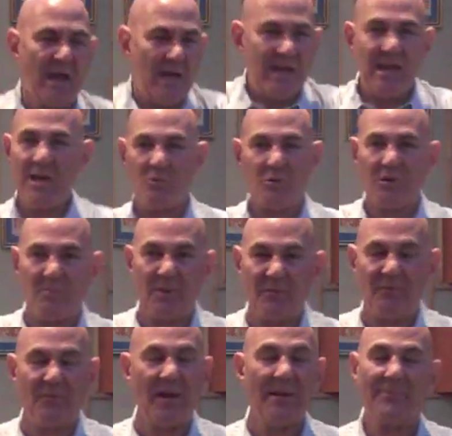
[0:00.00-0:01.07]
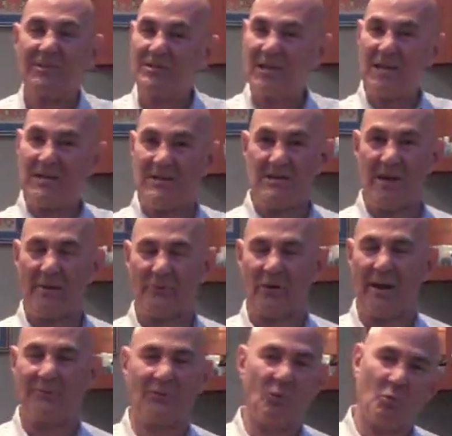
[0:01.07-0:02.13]
He would be famous. He'd never
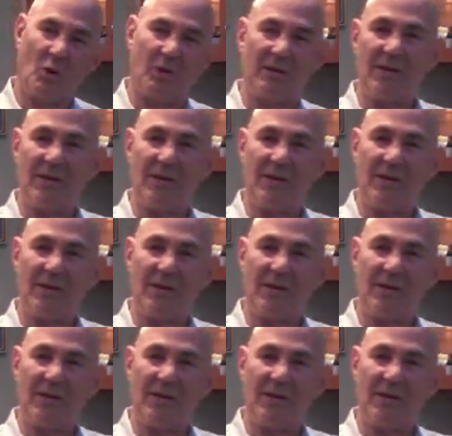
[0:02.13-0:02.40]
have to work.